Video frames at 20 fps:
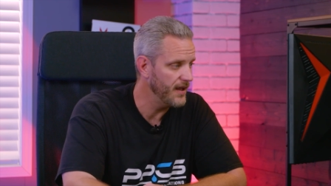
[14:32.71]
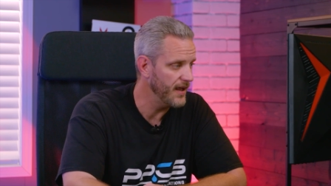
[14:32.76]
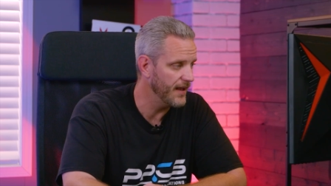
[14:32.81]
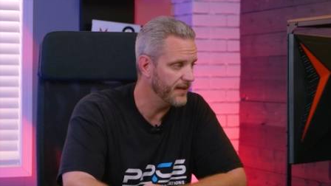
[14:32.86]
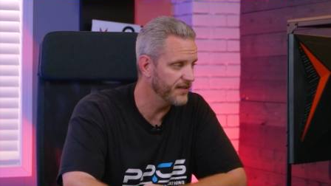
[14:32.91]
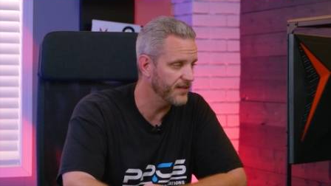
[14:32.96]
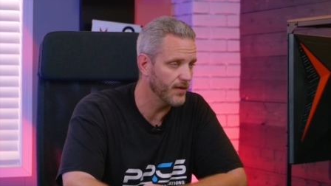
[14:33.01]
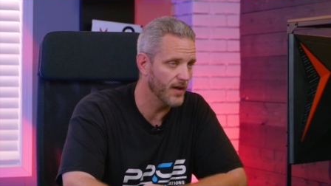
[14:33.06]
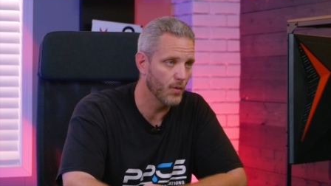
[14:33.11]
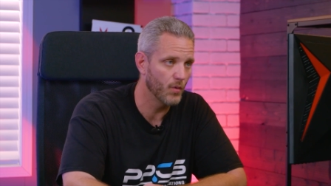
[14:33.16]

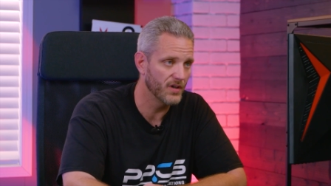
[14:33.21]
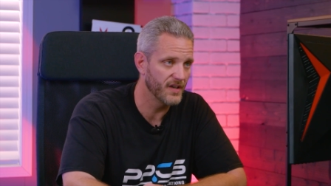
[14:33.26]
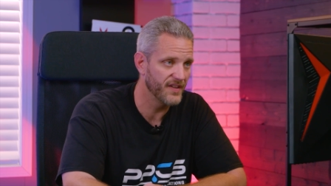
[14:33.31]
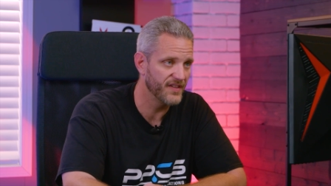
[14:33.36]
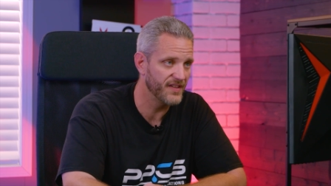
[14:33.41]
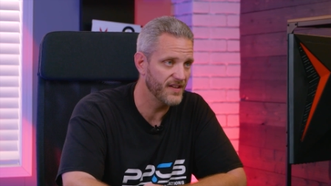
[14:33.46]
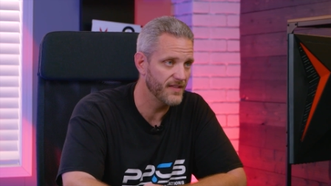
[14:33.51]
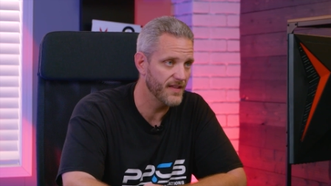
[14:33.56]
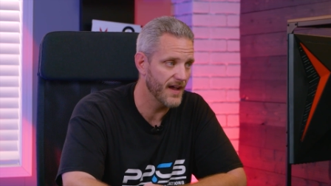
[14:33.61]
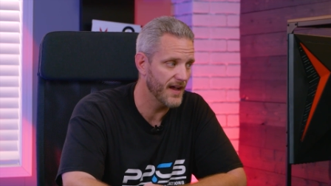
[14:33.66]
And so I want to
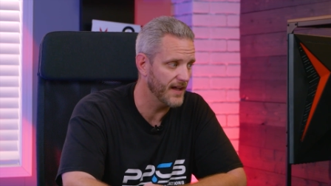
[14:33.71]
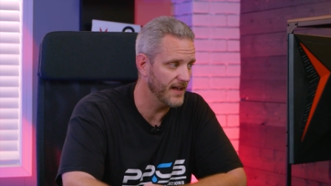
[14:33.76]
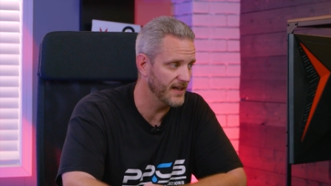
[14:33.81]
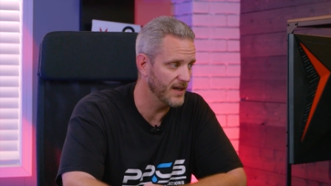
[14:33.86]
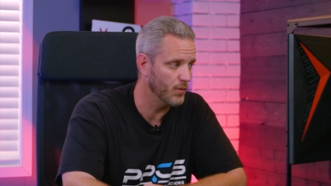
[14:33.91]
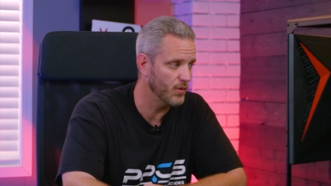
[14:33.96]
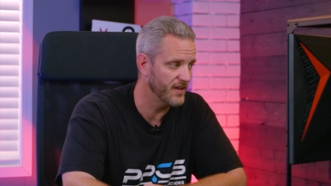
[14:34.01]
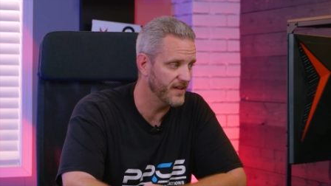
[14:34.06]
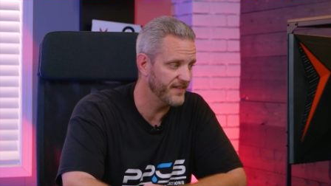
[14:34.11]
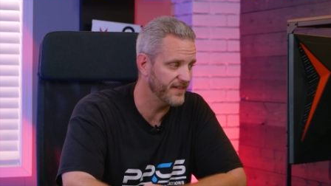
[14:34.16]
see that and
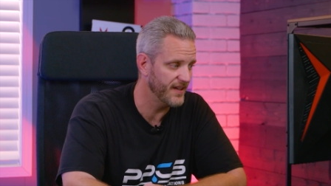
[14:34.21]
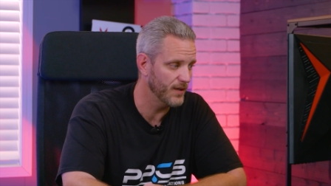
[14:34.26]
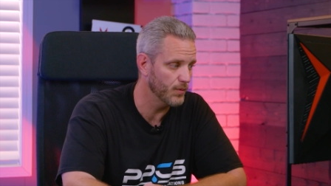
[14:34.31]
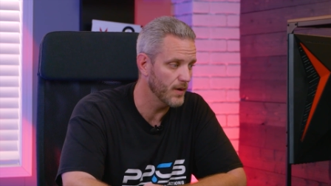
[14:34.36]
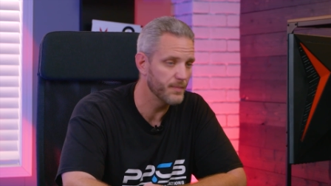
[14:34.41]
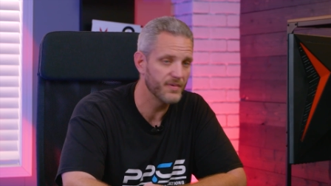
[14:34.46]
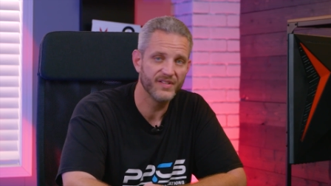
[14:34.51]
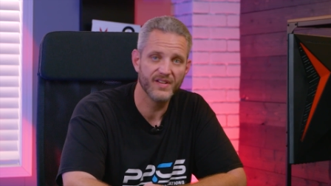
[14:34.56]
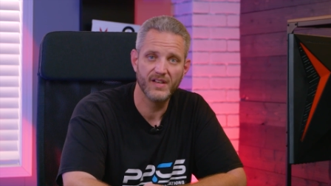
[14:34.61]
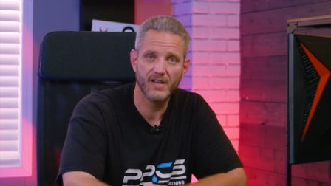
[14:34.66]
I want to see it
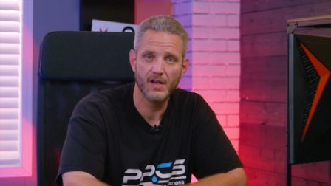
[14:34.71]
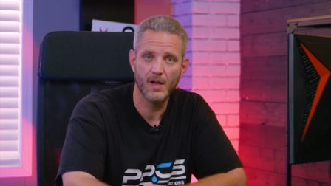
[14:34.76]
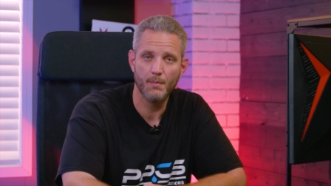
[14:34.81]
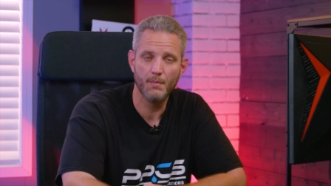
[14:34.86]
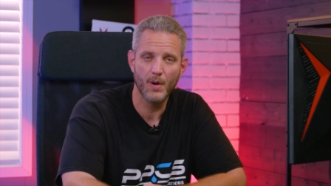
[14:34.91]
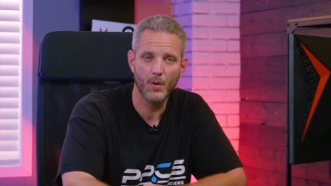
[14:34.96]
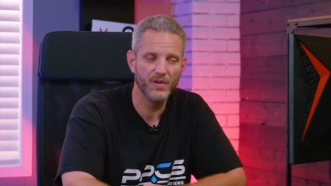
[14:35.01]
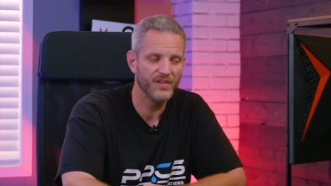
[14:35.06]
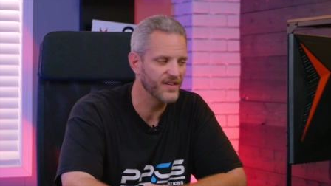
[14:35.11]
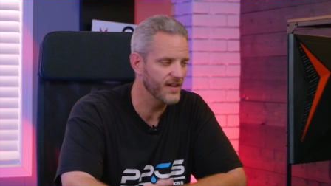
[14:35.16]
represented on
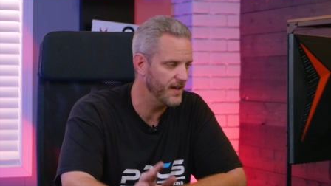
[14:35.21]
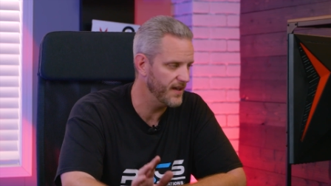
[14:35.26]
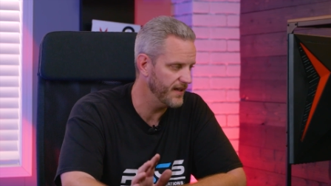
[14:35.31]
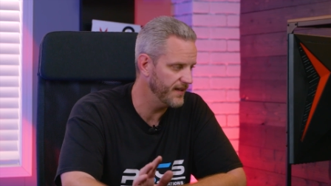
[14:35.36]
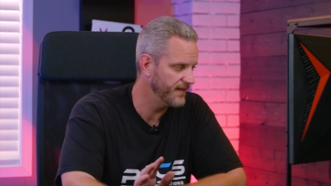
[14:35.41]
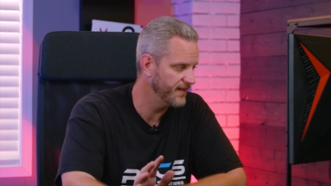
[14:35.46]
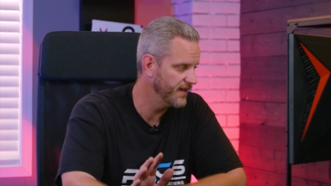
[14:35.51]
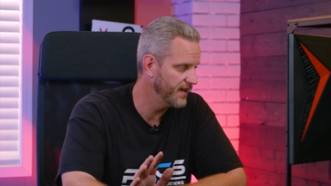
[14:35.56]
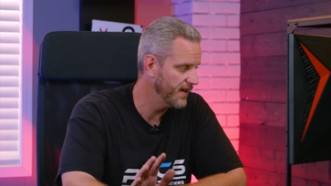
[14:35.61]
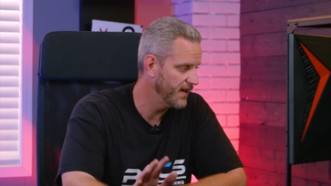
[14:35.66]
both
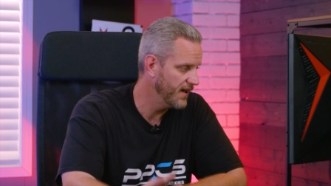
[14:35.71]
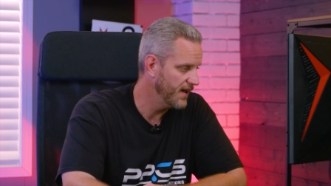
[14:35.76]
sides.